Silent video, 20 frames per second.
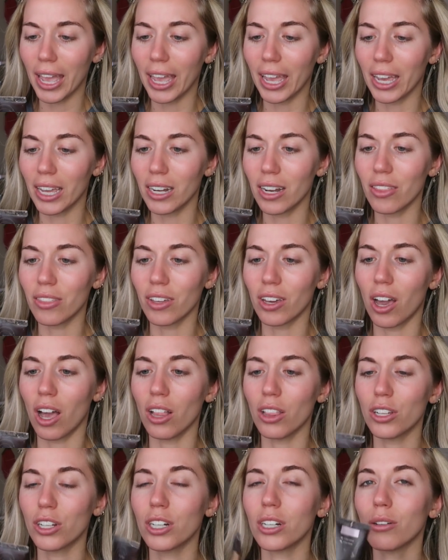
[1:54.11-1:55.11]
and the
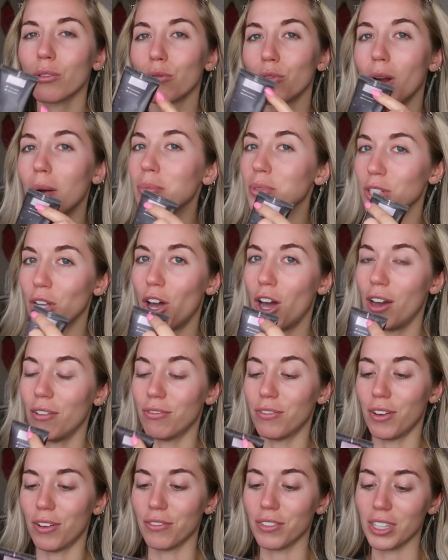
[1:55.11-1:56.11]
color rubs
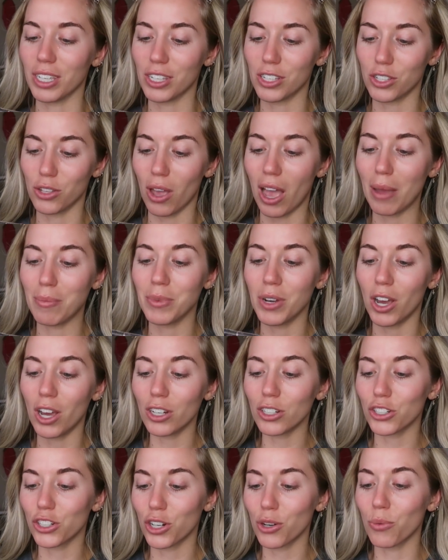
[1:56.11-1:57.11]
off of these, so I'm
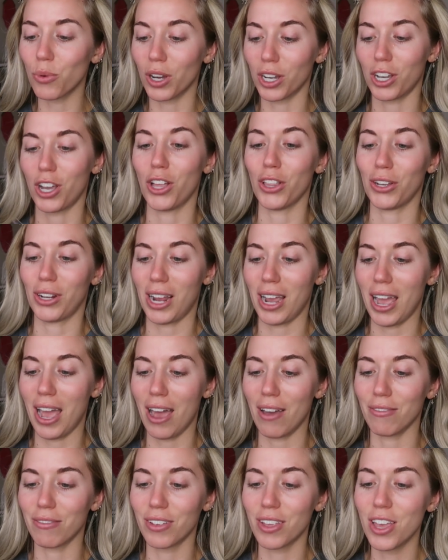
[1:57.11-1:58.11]
not sure what color I
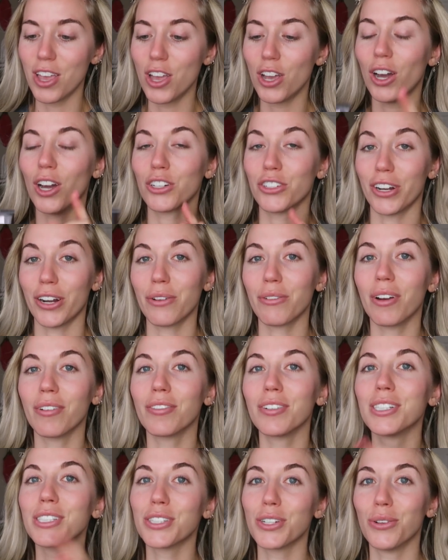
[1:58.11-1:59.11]
have. I'll try to
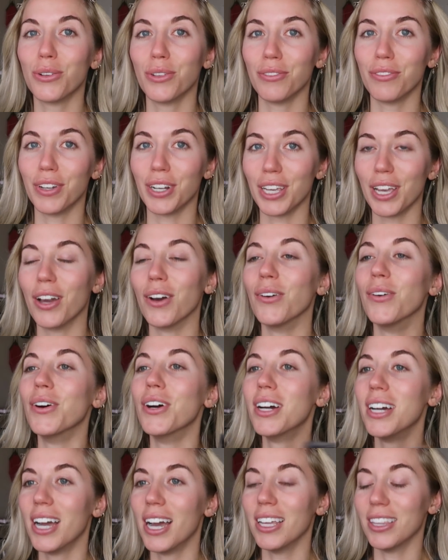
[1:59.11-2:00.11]
reference an old video
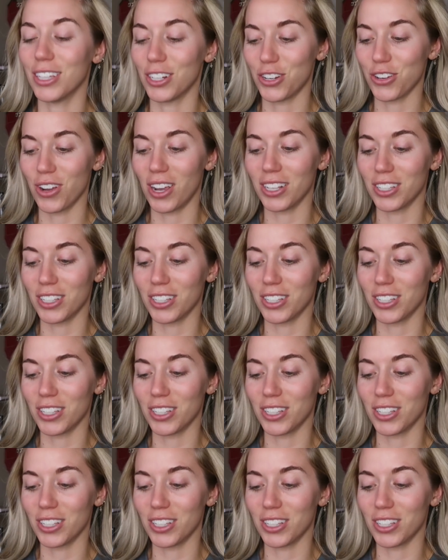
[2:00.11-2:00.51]
and let you